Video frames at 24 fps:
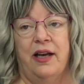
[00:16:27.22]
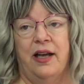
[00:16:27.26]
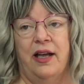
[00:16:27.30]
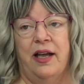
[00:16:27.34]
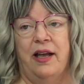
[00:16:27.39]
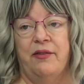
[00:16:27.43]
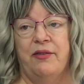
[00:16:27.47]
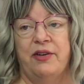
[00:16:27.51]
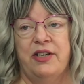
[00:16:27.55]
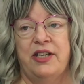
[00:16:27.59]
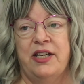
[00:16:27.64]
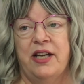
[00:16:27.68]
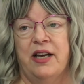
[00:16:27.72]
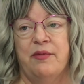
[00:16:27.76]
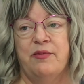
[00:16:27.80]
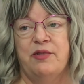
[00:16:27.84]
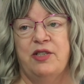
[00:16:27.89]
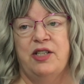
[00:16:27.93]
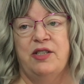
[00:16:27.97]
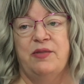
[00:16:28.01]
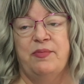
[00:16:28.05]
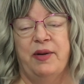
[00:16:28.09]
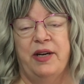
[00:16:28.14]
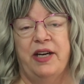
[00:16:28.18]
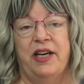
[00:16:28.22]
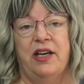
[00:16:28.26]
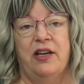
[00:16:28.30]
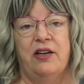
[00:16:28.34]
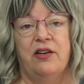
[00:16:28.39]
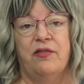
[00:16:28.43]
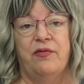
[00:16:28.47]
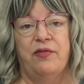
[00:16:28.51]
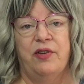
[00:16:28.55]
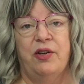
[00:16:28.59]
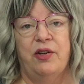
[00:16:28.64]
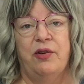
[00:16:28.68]
every time she's been
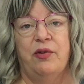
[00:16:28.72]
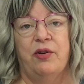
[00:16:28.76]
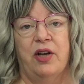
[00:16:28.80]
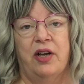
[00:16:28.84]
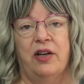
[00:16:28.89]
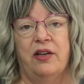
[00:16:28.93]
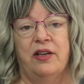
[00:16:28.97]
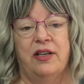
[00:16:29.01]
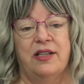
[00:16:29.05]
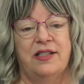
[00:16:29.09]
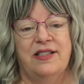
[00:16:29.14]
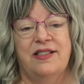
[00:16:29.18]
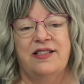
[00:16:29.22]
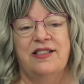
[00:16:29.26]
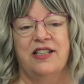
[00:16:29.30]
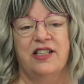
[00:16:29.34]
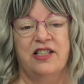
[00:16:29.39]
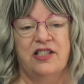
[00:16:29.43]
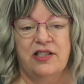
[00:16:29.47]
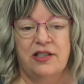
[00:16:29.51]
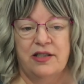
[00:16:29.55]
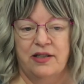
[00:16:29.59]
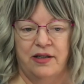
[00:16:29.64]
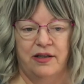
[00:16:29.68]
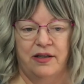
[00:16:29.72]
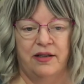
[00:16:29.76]
interviewed on this, just